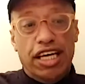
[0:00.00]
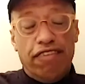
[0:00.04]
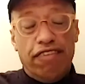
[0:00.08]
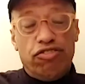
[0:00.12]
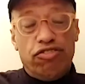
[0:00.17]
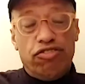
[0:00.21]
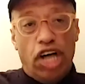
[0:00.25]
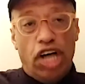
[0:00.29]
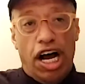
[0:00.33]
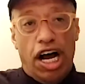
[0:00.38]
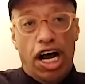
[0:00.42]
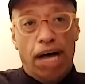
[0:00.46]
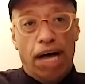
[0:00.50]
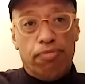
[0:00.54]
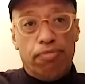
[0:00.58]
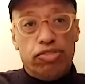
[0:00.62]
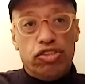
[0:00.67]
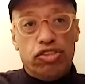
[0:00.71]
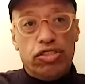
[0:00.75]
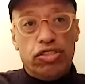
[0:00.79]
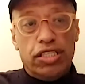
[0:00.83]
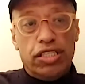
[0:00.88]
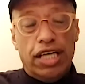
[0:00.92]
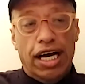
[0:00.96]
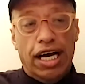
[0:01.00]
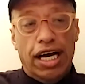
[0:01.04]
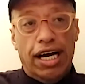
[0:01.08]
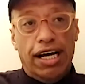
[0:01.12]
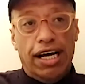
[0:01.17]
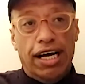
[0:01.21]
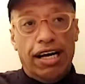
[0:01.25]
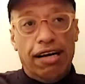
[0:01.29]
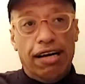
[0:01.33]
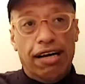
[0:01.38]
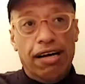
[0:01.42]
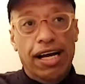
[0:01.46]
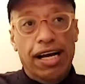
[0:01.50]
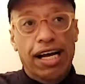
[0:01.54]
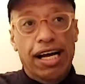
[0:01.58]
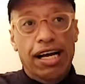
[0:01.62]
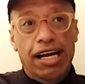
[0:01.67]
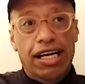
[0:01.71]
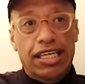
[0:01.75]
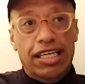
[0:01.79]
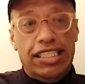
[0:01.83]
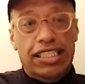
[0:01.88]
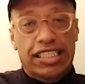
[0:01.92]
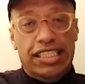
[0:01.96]
So he took that as a
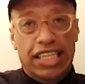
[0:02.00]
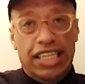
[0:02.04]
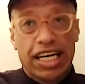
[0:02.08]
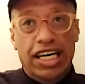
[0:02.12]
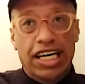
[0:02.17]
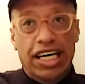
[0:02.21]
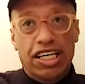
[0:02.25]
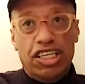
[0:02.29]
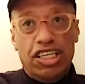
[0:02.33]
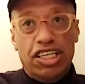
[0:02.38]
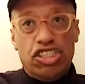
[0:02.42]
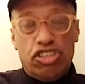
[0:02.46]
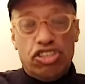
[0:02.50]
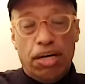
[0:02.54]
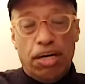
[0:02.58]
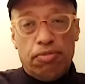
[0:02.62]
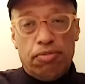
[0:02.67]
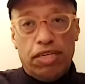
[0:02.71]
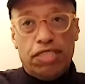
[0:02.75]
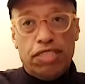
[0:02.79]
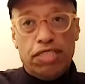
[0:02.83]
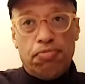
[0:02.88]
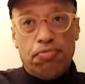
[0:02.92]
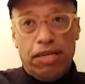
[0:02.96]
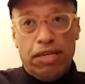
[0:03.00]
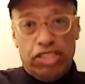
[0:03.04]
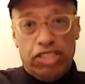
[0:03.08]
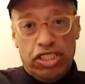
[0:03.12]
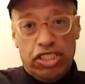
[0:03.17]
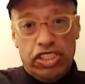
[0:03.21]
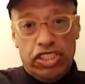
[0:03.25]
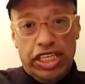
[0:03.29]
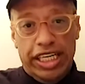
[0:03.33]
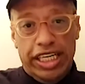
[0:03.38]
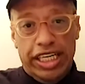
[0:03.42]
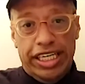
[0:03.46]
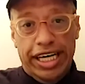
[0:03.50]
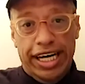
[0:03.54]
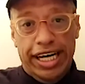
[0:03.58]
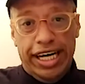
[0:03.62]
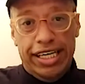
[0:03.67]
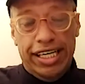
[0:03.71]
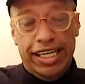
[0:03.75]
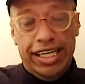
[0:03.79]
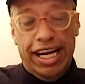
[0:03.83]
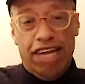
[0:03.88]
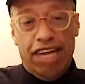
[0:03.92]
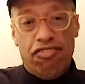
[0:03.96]
peak, the moment of his peak.
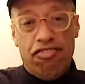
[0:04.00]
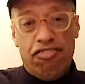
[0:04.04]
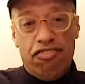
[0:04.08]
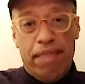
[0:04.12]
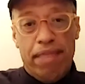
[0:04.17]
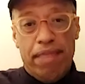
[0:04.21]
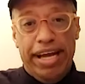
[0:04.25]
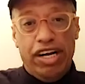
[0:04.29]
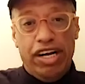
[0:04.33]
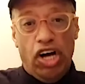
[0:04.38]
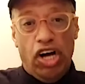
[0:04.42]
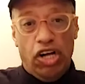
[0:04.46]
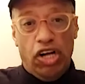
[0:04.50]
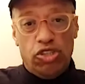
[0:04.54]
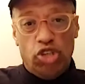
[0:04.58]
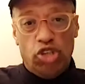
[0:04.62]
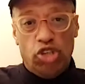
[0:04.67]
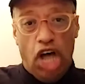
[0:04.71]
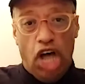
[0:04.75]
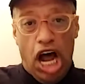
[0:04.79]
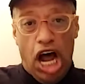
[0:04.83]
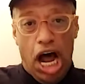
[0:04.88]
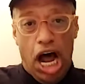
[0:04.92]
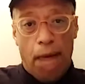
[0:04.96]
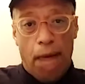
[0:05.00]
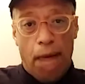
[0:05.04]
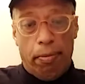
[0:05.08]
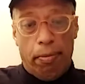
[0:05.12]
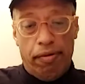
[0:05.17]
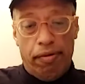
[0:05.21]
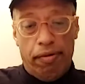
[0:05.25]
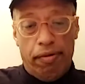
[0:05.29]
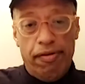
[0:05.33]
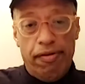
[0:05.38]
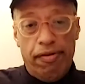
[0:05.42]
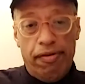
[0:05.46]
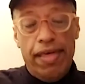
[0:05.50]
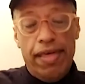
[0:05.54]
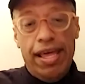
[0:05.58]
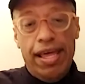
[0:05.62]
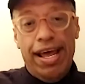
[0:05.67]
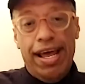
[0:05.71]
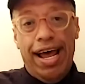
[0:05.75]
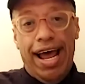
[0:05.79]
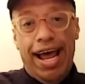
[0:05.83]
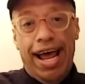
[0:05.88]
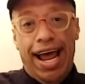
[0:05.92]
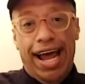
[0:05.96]
When he went in, the brand was
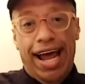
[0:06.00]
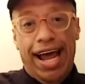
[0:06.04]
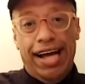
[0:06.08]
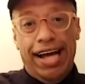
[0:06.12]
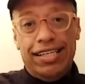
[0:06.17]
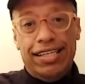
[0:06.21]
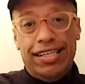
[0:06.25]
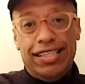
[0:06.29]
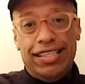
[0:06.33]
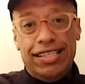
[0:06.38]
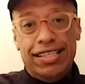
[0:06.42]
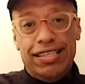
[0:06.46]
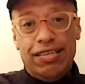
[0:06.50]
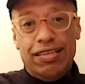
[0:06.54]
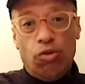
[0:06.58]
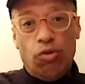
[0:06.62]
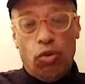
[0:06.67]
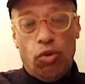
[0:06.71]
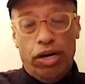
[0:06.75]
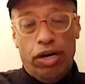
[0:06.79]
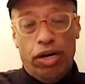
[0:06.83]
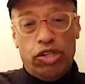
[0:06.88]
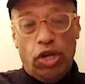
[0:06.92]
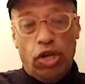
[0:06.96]
far more relevant than him.